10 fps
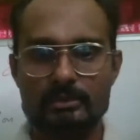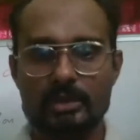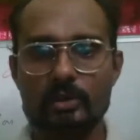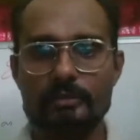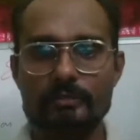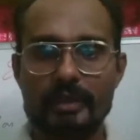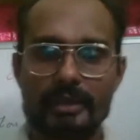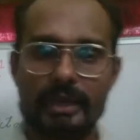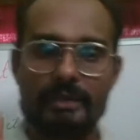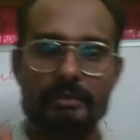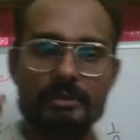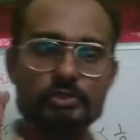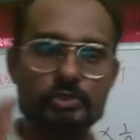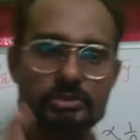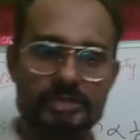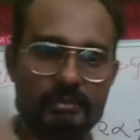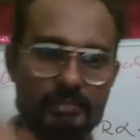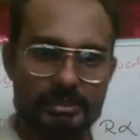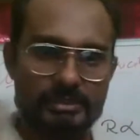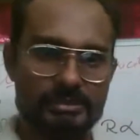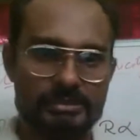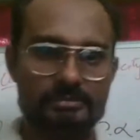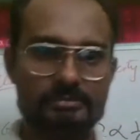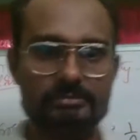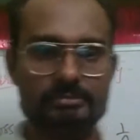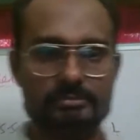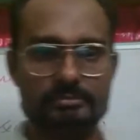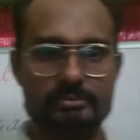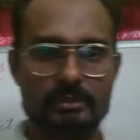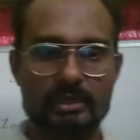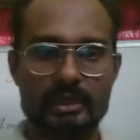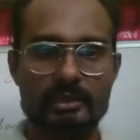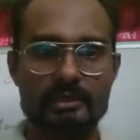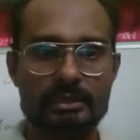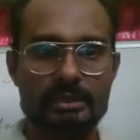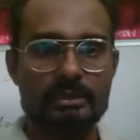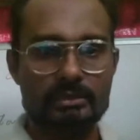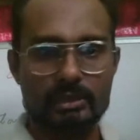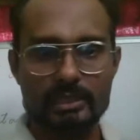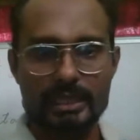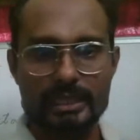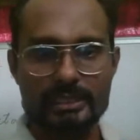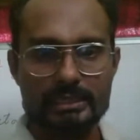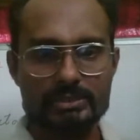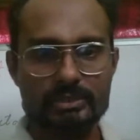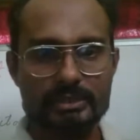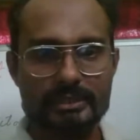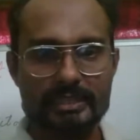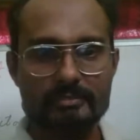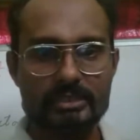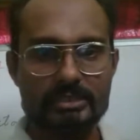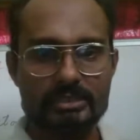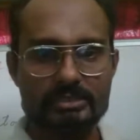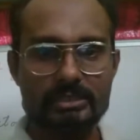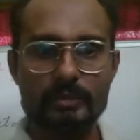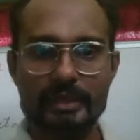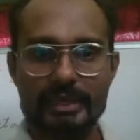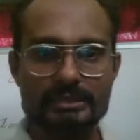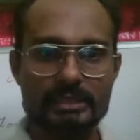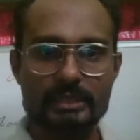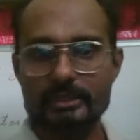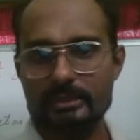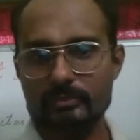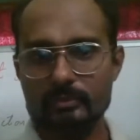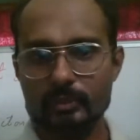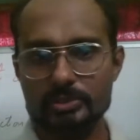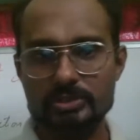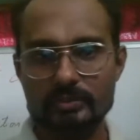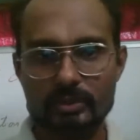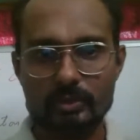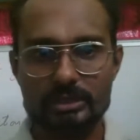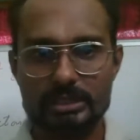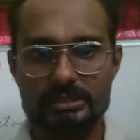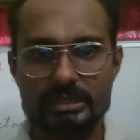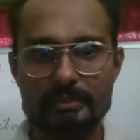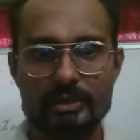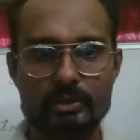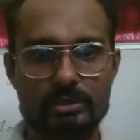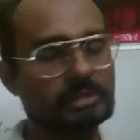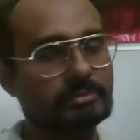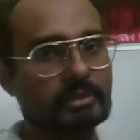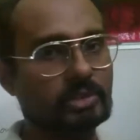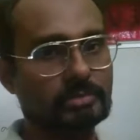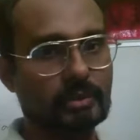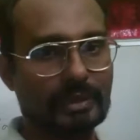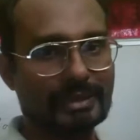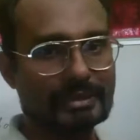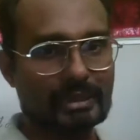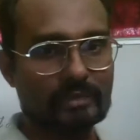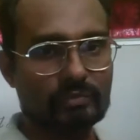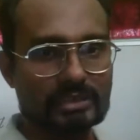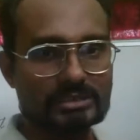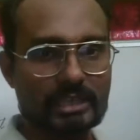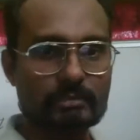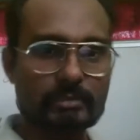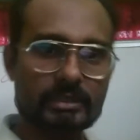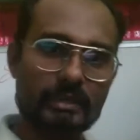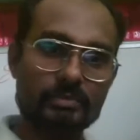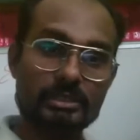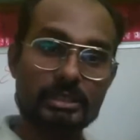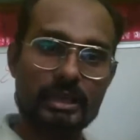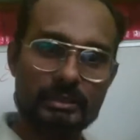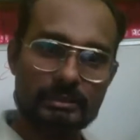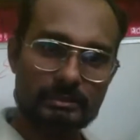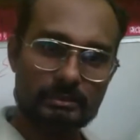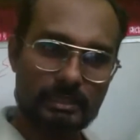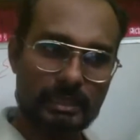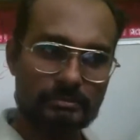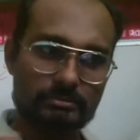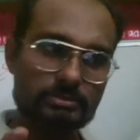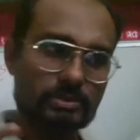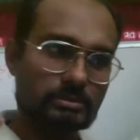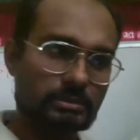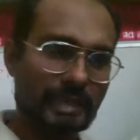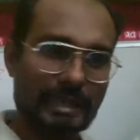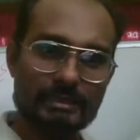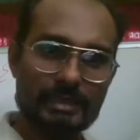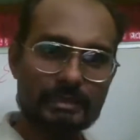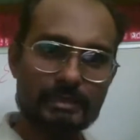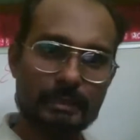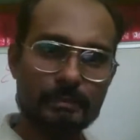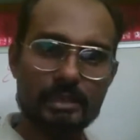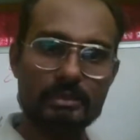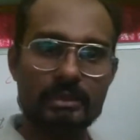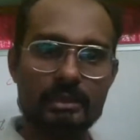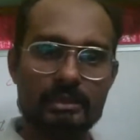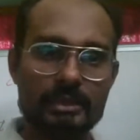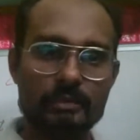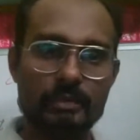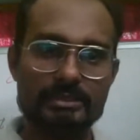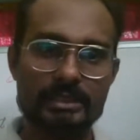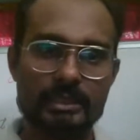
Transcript: Now, if I cut that to 10 meters, okay, now the length is only 10 meters. Now we can see that most of the water is coming out. It may not be 1 liter in 1 second, but definitely like 900 ml in 1